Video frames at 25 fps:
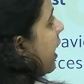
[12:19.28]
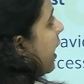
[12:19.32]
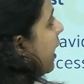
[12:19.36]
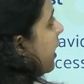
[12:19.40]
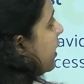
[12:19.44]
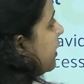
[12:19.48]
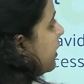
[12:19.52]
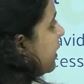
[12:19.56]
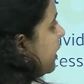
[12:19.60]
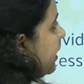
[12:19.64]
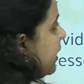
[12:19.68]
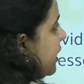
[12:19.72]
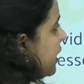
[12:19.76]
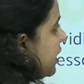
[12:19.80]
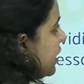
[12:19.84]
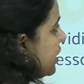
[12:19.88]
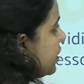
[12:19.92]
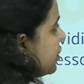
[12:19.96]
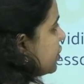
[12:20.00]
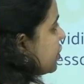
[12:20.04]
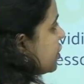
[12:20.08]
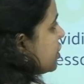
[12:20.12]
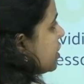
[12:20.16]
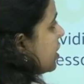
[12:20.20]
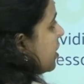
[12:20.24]
and
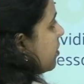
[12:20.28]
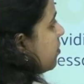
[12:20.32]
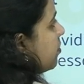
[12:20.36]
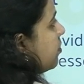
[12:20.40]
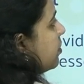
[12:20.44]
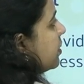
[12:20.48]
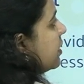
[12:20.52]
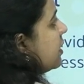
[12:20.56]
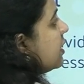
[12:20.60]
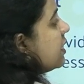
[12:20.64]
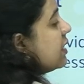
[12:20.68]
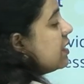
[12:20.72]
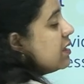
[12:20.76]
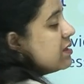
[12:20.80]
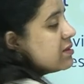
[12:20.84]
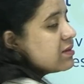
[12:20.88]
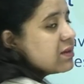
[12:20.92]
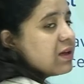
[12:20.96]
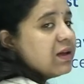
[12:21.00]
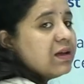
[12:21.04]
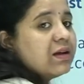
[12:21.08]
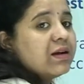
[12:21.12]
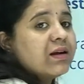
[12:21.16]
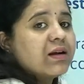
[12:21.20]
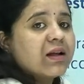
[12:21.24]
each temple is
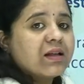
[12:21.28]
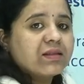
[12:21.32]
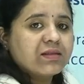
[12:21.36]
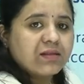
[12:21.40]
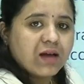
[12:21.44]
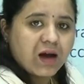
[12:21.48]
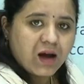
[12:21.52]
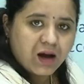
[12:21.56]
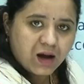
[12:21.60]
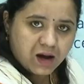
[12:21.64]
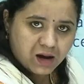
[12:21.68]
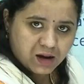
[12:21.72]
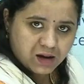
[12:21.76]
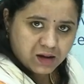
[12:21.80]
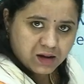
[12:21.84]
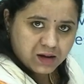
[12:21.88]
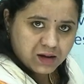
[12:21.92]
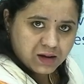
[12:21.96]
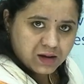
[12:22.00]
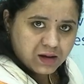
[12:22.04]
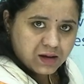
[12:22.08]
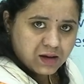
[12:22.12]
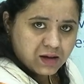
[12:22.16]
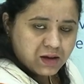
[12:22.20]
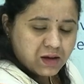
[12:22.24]
a ratha
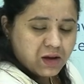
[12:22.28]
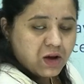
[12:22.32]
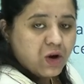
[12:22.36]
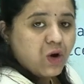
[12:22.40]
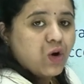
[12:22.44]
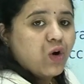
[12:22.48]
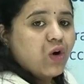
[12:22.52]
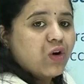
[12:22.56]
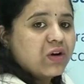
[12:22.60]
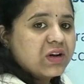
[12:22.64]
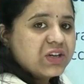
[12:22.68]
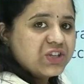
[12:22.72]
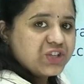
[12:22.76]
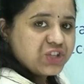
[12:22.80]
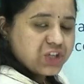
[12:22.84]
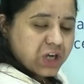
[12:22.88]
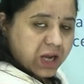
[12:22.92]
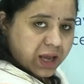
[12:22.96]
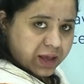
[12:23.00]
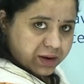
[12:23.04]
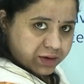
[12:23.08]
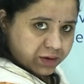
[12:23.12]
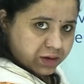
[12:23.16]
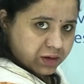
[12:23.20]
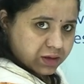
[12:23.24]
or a
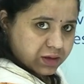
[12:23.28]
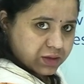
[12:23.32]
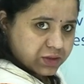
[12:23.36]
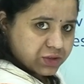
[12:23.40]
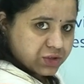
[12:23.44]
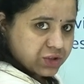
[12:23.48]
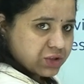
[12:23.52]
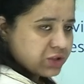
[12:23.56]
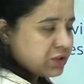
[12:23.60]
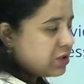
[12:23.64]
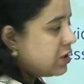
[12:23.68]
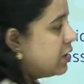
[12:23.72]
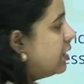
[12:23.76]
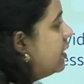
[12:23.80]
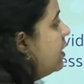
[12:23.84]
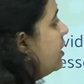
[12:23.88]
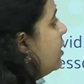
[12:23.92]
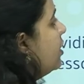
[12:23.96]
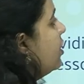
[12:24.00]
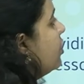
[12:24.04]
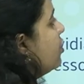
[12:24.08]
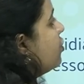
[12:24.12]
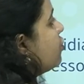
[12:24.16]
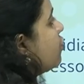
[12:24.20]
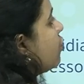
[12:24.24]
chariot.
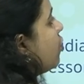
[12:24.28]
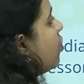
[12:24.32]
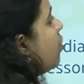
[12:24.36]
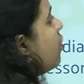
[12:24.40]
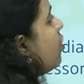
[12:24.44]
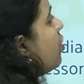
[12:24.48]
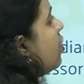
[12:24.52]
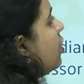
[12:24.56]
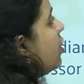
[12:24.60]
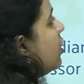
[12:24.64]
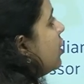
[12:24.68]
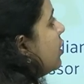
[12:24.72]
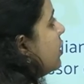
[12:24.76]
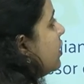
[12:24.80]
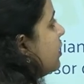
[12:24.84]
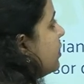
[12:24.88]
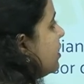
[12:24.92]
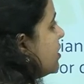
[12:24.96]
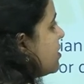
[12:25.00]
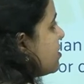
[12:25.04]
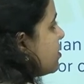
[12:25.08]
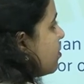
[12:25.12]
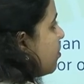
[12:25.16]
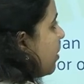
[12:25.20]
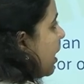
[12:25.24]
So,
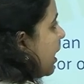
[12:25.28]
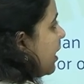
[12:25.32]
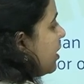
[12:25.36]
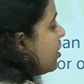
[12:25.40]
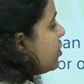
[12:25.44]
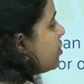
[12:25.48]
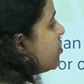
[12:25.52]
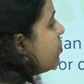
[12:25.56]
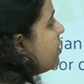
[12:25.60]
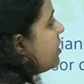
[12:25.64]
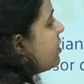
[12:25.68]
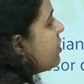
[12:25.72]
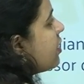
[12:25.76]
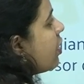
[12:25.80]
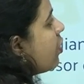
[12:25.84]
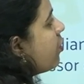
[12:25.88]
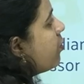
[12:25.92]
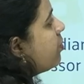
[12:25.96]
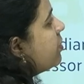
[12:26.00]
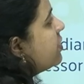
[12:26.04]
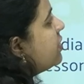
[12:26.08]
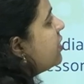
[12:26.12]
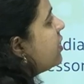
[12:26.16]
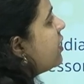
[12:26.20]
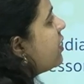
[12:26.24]
this might be
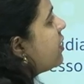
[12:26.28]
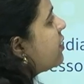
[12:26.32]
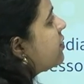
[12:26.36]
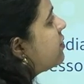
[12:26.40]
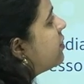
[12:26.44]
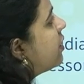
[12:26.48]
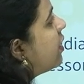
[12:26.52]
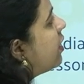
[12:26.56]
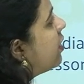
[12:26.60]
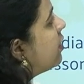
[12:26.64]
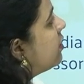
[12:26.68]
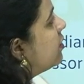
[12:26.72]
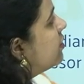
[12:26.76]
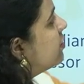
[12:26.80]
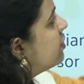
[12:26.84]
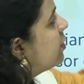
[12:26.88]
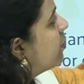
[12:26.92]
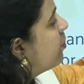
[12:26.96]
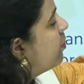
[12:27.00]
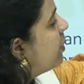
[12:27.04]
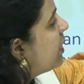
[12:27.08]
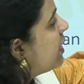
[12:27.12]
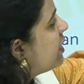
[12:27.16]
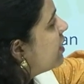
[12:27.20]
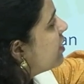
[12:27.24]
Draupadi Ratha, the
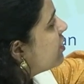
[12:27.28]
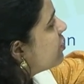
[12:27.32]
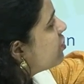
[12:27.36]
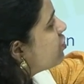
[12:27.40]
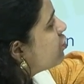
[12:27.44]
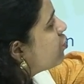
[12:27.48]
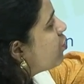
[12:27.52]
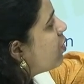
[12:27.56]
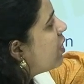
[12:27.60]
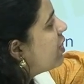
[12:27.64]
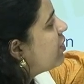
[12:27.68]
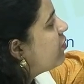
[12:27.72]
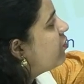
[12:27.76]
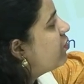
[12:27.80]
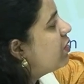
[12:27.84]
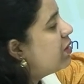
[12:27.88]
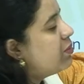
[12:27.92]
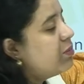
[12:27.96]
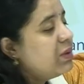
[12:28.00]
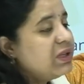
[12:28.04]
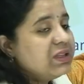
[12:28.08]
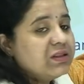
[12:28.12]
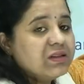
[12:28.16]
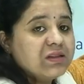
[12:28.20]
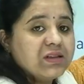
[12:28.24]
biggest one will
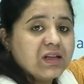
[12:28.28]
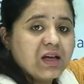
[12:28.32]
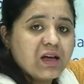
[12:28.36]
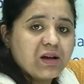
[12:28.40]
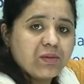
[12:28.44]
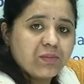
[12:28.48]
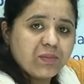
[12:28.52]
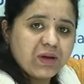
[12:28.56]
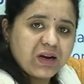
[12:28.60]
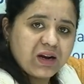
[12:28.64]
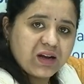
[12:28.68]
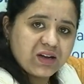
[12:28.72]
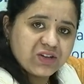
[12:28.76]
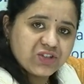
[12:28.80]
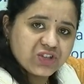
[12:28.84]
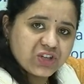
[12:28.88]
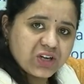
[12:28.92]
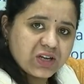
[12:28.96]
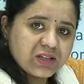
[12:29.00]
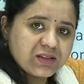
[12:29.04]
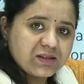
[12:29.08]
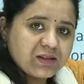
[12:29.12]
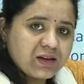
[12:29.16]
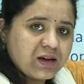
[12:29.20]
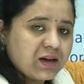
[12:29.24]
be the Dharmaraja
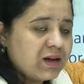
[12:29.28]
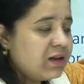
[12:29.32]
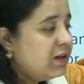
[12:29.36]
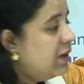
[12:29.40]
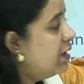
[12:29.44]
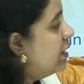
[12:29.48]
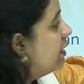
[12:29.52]
Ratha,